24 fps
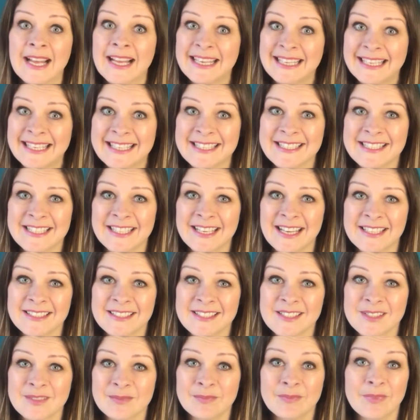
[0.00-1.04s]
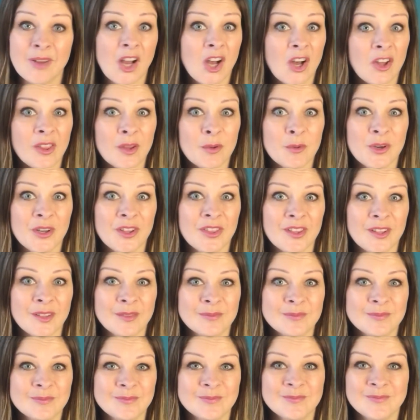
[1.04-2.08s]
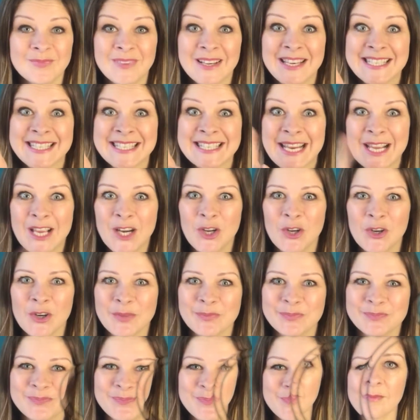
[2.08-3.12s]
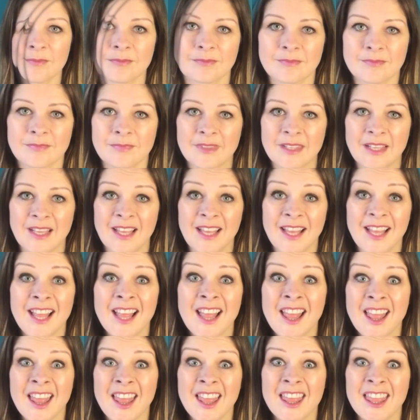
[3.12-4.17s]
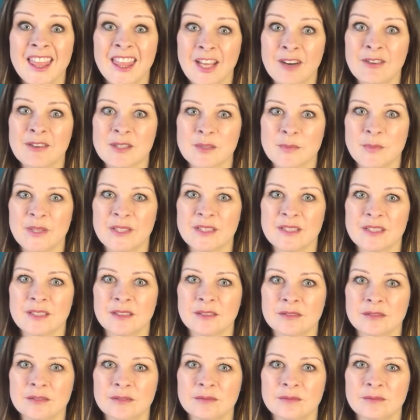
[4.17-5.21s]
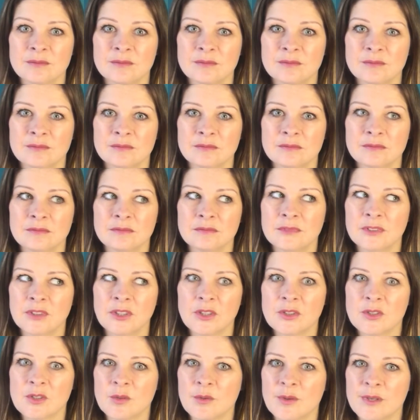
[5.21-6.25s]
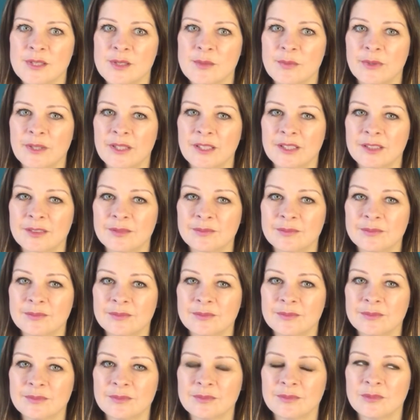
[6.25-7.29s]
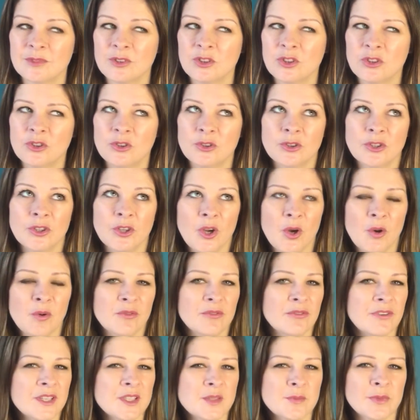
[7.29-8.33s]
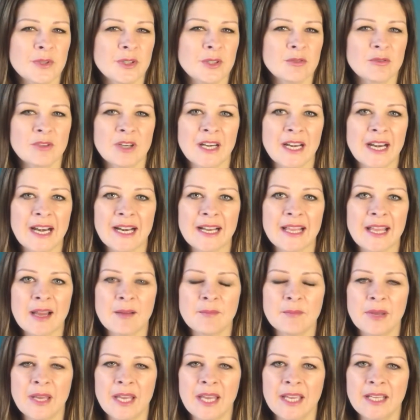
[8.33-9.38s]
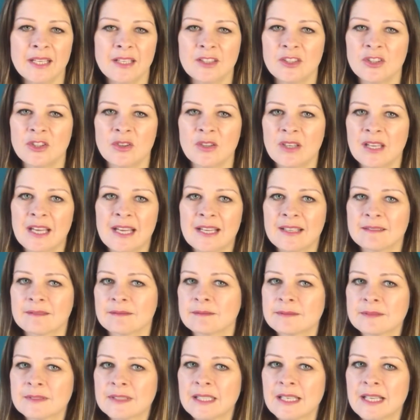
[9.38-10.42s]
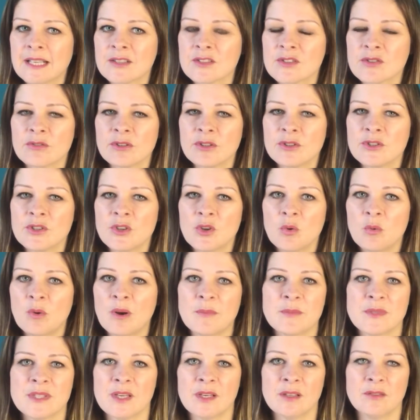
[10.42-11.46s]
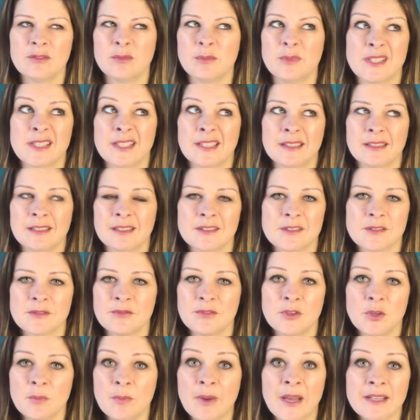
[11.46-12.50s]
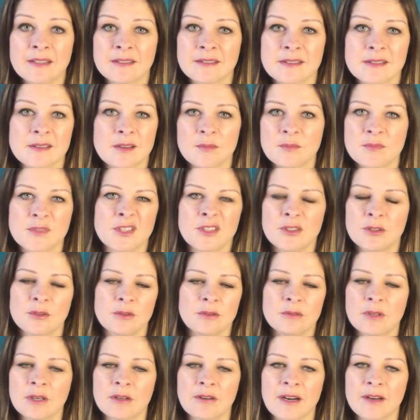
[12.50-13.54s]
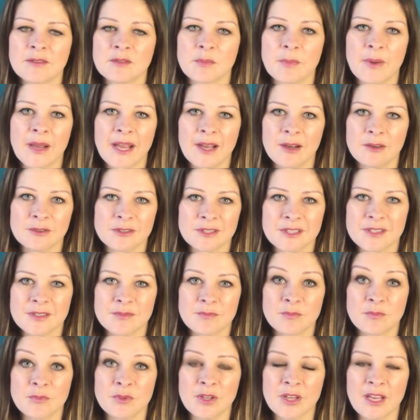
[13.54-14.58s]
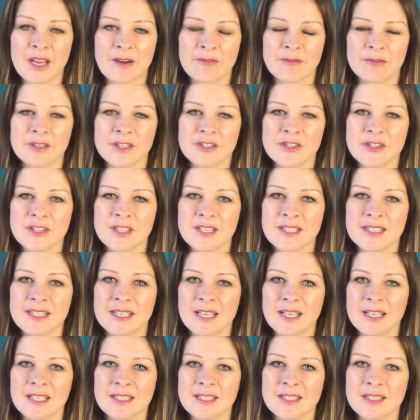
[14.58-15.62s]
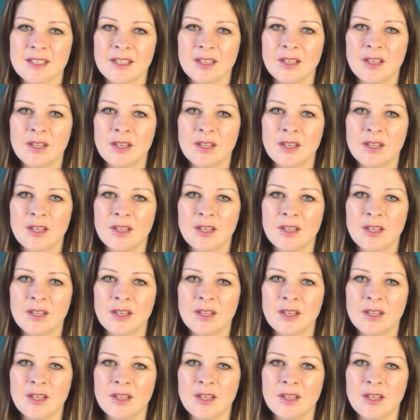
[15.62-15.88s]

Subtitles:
LinkedIn ads, are they worth it? Let's take a look. They're expensive, no two ways about it. You can go on Facebook, run an ad campaign, and you can get clicks through to your website from as little as a few pence up to around £1 is the average these days.